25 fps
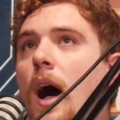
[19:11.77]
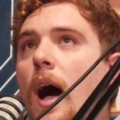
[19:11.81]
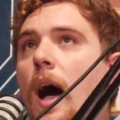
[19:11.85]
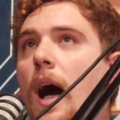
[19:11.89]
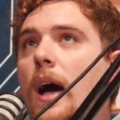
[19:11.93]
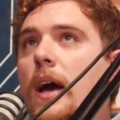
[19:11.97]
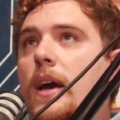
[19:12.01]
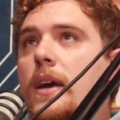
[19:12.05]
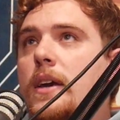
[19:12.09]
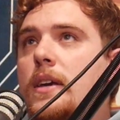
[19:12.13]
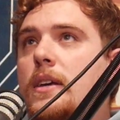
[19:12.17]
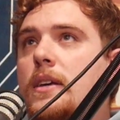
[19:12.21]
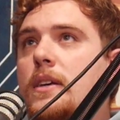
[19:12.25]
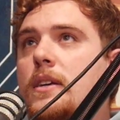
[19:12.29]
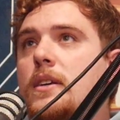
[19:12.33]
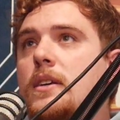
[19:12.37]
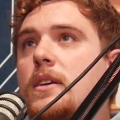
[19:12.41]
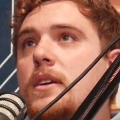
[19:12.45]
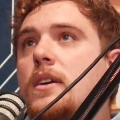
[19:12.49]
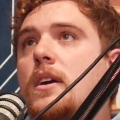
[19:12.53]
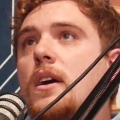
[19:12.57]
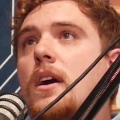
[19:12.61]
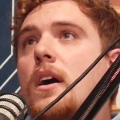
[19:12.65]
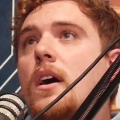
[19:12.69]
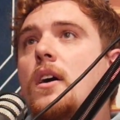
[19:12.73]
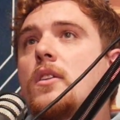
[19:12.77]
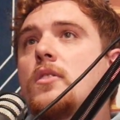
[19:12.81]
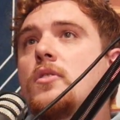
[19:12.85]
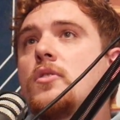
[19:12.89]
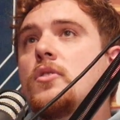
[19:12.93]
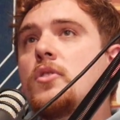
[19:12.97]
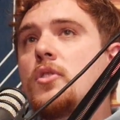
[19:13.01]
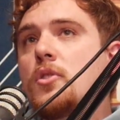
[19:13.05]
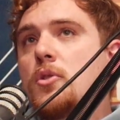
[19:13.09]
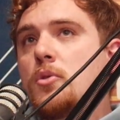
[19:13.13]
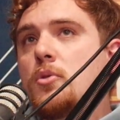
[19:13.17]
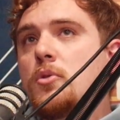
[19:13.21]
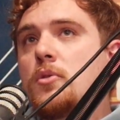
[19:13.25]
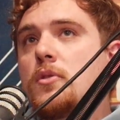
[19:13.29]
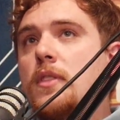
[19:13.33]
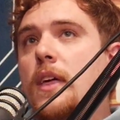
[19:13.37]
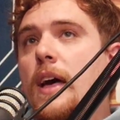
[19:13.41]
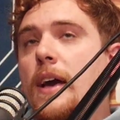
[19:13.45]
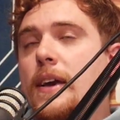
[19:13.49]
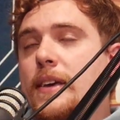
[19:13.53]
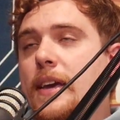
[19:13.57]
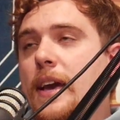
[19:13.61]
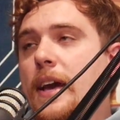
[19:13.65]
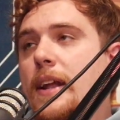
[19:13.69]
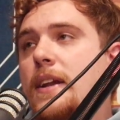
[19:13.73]
I knew
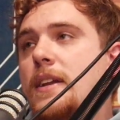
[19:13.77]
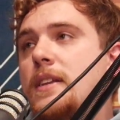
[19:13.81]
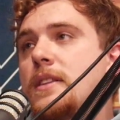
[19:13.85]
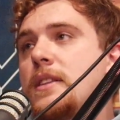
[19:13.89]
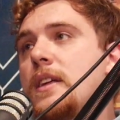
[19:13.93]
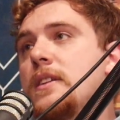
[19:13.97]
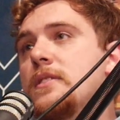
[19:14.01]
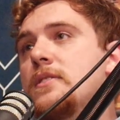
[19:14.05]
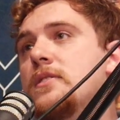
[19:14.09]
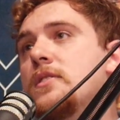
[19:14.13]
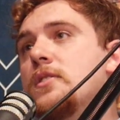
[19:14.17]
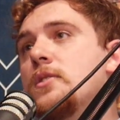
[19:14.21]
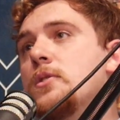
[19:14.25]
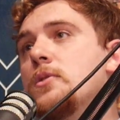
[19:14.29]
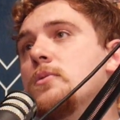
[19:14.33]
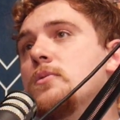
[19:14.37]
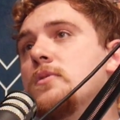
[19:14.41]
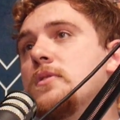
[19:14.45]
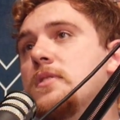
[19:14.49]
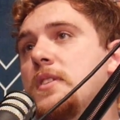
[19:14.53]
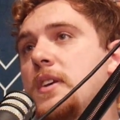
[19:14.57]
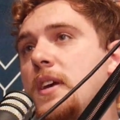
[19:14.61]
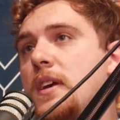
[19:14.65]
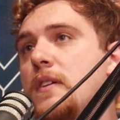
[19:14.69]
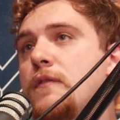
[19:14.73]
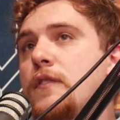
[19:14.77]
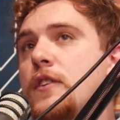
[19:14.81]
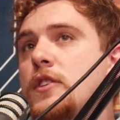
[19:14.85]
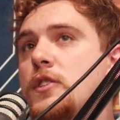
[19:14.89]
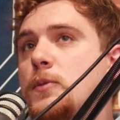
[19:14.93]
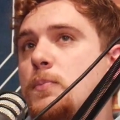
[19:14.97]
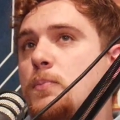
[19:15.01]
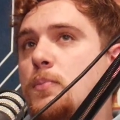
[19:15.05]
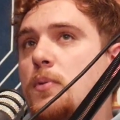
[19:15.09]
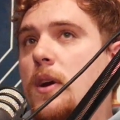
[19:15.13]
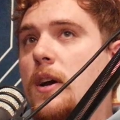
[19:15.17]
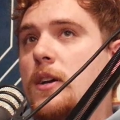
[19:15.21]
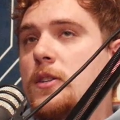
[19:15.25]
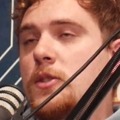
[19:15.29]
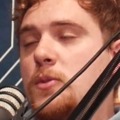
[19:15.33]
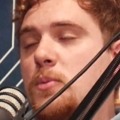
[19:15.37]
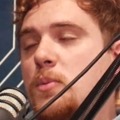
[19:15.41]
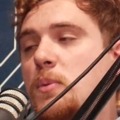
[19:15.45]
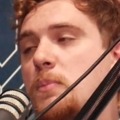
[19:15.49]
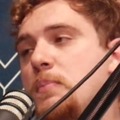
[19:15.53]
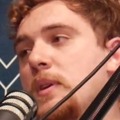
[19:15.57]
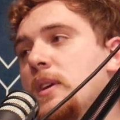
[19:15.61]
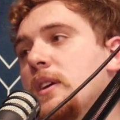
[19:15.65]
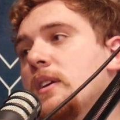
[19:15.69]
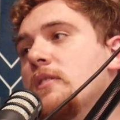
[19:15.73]
that getting into TIFF as press would
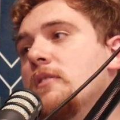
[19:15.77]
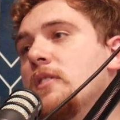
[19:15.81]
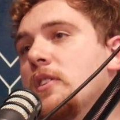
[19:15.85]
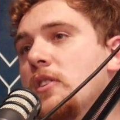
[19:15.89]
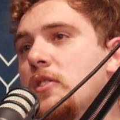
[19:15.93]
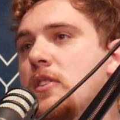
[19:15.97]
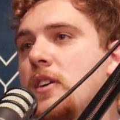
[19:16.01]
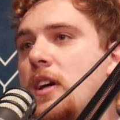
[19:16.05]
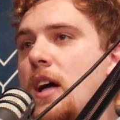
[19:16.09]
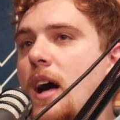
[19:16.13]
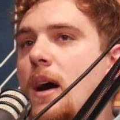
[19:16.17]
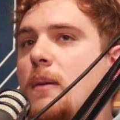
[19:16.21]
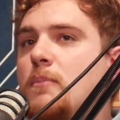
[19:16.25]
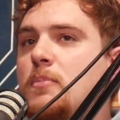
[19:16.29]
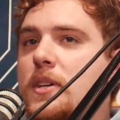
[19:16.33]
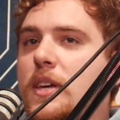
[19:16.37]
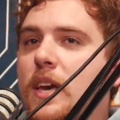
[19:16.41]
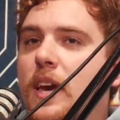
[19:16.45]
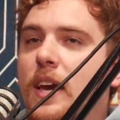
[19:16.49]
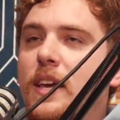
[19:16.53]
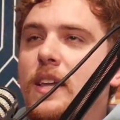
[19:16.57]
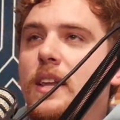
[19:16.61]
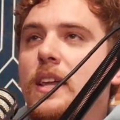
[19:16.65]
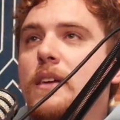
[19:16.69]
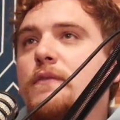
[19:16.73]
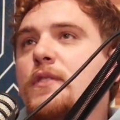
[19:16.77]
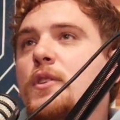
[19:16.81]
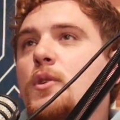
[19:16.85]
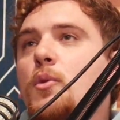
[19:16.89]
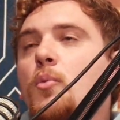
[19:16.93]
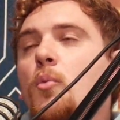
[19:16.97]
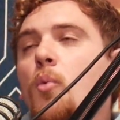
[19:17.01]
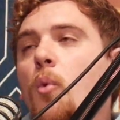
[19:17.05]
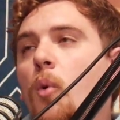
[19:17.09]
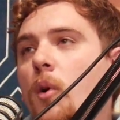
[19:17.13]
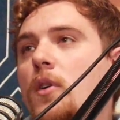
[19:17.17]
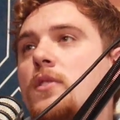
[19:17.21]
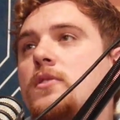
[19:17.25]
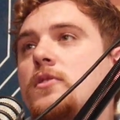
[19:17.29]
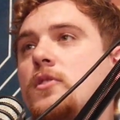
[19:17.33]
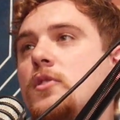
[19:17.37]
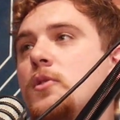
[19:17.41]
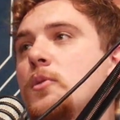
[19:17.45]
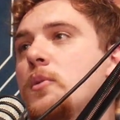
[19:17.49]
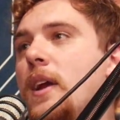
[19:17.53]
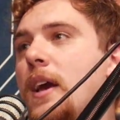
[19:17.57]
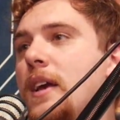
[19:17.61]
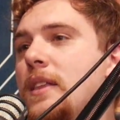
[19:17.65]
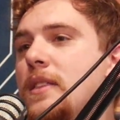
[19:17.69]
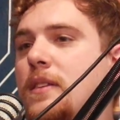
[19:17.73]
be a little complicated if you weren't
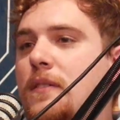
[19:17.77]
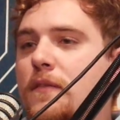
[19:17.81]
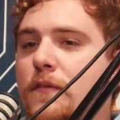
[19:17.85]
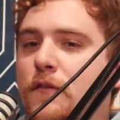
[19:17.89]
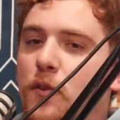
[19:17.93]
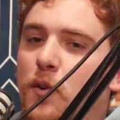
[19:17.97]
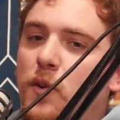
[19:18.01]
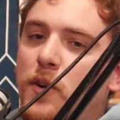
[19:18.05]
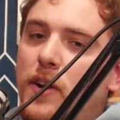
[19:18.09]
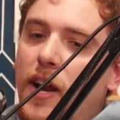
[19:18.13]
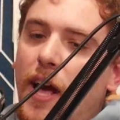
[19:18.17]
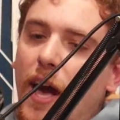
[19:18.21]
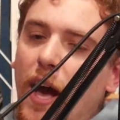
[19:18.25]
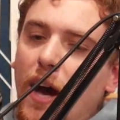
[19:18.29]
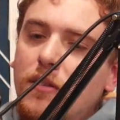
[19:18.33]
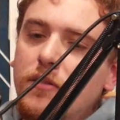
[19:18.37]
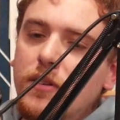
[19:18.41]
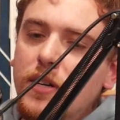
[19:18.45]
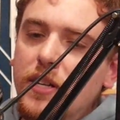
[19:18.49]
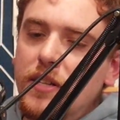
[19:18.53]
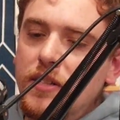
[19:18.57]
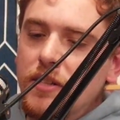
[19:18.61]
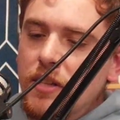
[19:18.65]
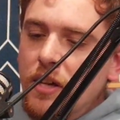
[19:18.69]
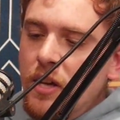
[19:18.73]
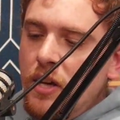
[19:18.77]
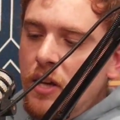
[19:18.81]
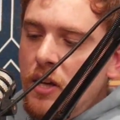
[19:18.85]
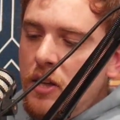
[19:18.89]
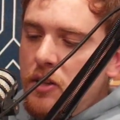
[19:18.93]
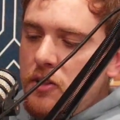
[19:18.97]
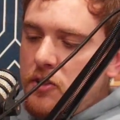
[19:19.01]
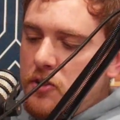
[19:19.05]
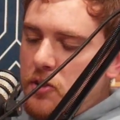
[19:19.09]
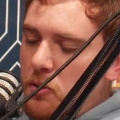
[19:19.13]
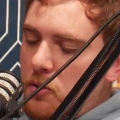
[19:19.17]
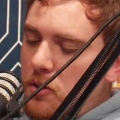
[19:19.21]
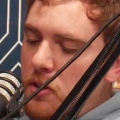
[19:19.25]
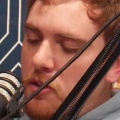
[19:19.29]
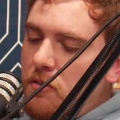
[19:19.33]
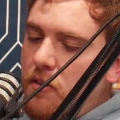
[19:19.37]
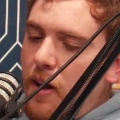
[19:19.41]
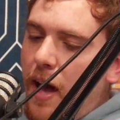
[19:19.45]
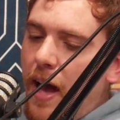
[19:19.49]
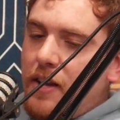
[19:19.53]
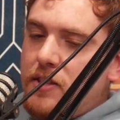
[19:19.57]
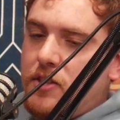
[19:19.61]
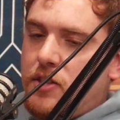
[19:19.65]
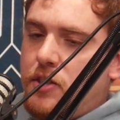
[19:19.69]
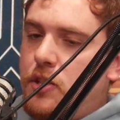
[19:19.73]
doing anything for an outlet. Sure. So in the
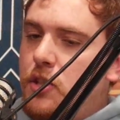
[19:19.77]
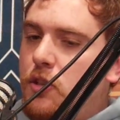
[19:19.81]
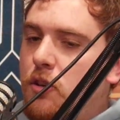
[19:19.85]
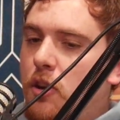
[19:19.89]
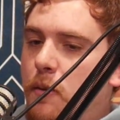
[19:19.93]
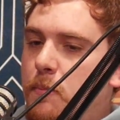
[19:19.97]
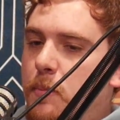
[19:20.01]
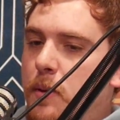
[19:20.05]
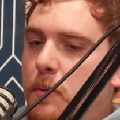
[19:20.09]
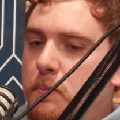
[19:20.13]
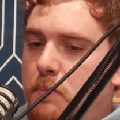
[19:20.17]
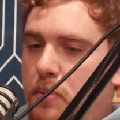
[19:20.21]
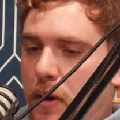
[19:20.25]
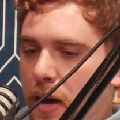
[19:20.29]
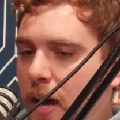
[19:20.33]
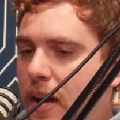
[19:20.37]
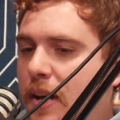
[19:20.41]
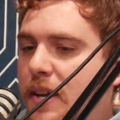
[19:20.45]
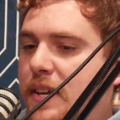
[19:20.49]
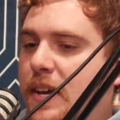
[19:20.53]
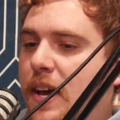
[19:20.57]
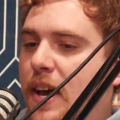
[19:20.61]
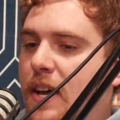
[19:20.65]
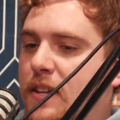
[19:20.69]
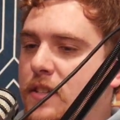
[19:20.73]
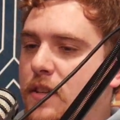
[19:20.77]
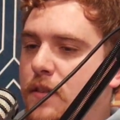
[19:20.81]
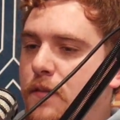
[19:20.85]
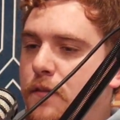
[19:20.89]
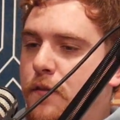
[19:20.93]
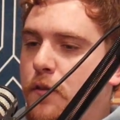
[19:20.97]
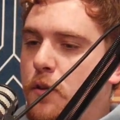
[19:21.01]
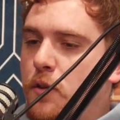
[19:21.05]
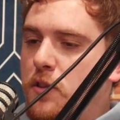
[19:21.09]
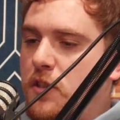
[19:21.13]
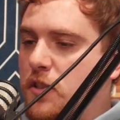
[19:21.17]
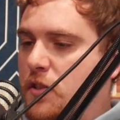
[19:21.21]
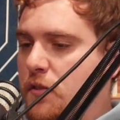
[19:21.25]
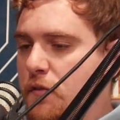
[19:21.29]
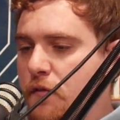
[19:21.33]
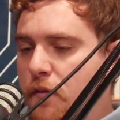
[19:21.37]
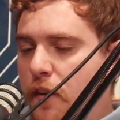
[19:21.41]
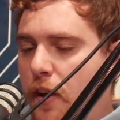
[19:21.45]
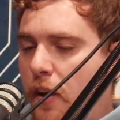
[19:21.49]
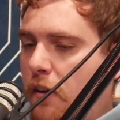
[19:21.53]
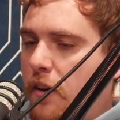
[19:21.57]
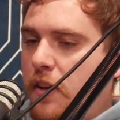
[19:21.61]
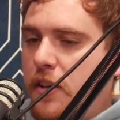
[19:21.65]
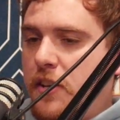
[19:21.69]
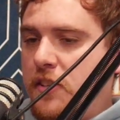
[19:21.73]
last year, I've been podcasting for this
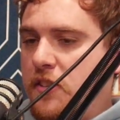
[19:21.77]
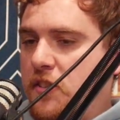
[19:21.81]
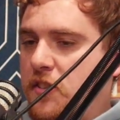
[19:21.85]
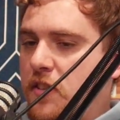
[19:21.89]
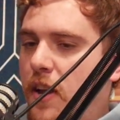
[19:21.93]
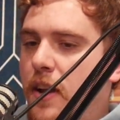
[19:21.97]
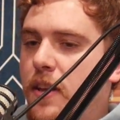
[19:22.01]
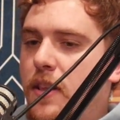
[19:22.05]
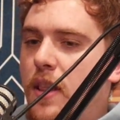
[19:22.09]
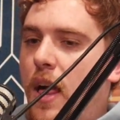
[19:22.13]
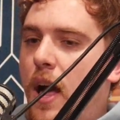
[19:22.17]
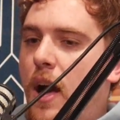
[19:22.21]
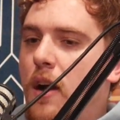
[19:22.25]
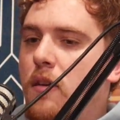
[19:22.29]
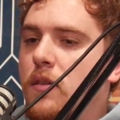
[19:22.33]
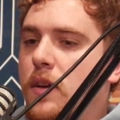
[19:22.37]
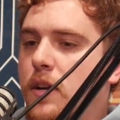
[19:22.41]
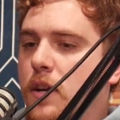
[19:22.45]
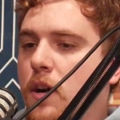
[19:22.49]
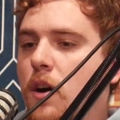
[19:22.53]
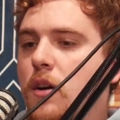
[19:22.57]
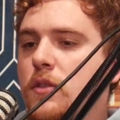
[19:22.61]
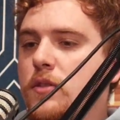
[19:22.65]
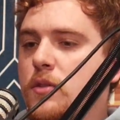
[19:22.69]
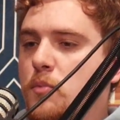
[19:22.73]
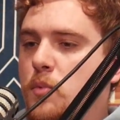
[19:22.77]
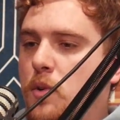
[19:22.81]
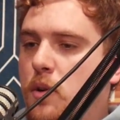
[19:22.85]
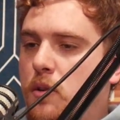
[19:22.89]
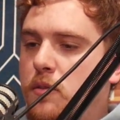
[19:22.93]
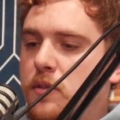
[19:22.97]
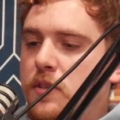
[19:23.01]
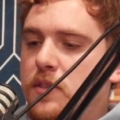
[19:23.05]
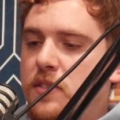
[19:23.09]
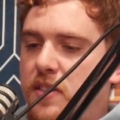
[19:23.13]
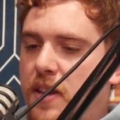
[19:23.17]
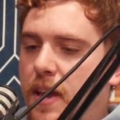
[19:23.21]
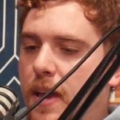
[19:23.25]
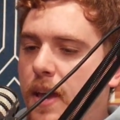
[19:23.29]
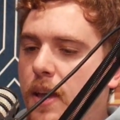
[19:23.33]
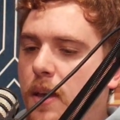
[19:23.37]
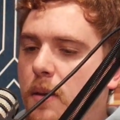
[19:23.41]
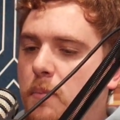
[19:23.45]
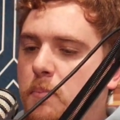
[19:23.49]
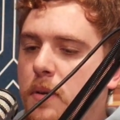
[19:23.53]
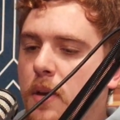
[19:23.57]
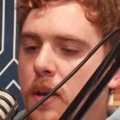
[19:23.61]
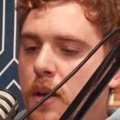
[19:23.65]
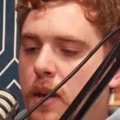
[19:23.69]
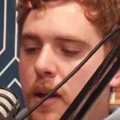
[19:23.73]
very exciting outlet called The Rolling
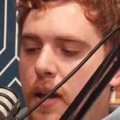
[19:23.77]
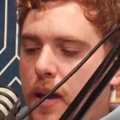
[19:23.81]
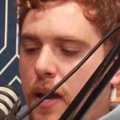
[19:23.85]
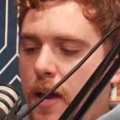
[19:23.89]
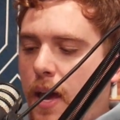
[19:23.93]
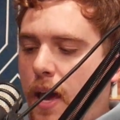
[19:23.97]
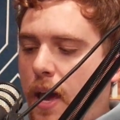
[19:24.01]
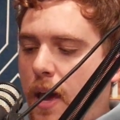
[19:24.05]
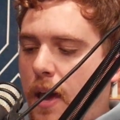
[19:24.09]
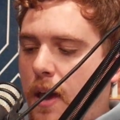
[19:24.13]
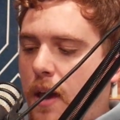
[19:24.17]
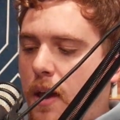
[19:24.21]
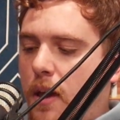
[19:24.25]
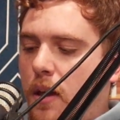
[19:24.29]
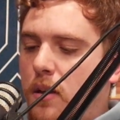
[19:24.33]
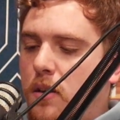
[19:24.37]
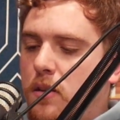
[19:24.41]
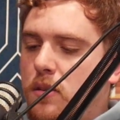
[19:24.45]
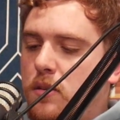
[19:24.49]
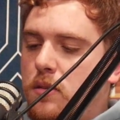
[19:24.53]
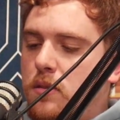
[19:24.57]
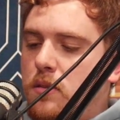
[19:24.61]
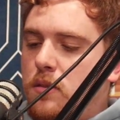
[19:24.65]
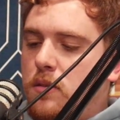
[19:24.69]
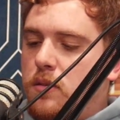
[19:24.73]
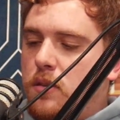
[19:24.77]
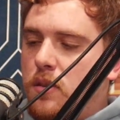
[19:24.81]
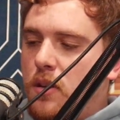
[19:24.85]
Tape, and